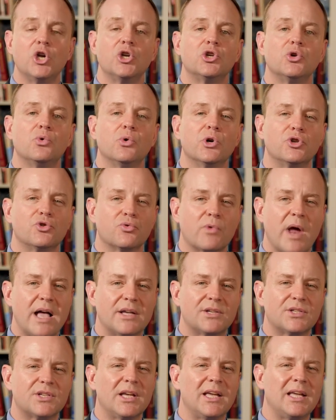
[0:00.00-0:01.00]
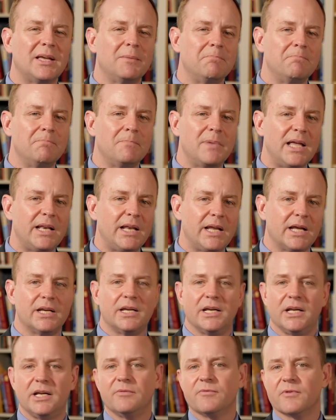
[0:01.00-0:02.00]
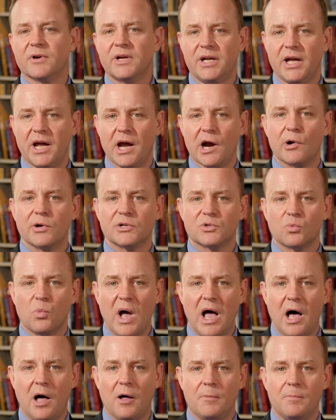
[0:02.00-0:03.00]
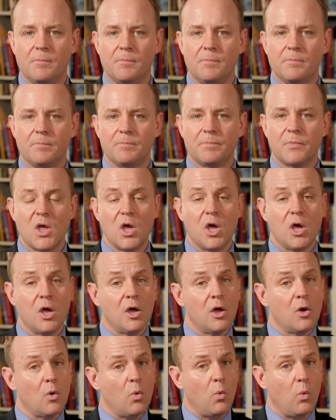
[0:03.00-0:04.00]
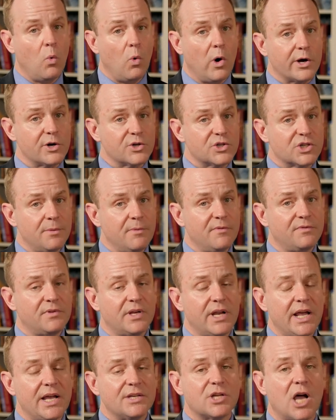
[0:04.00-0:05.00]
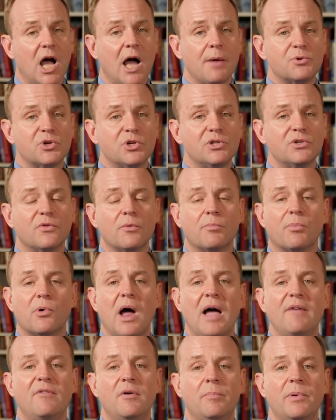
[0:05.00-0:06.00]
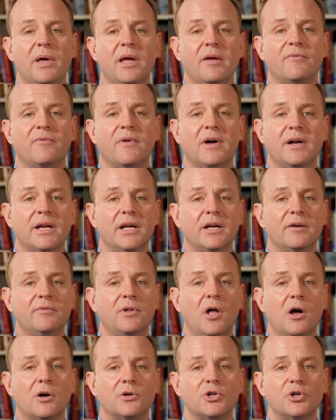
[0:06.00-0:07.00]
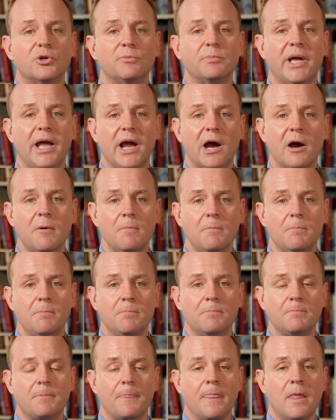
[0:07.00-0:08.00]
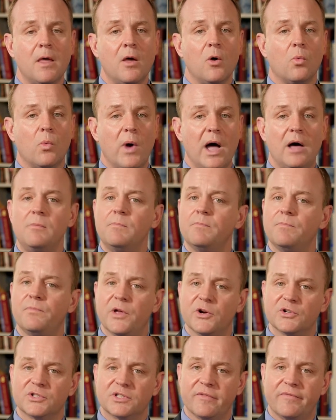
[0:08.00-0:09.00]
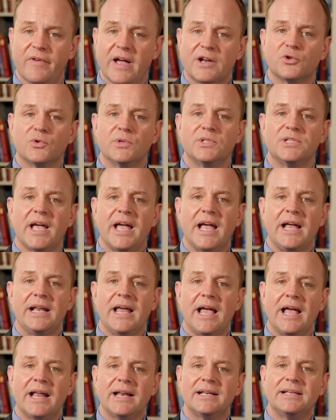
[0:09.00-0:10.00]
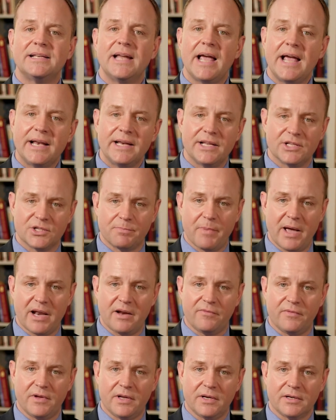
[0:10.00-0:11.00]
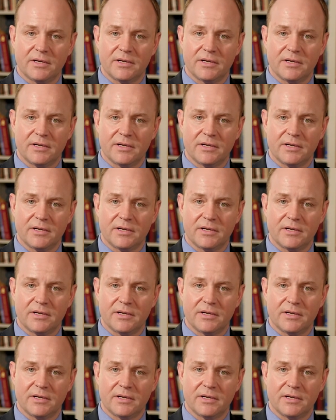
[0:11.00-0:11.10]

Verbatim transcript: to address immediate need for care as well. What are some of today's options for private pay funding of long-term care? Well, there's the Veterans Aid and Attendance Benefit.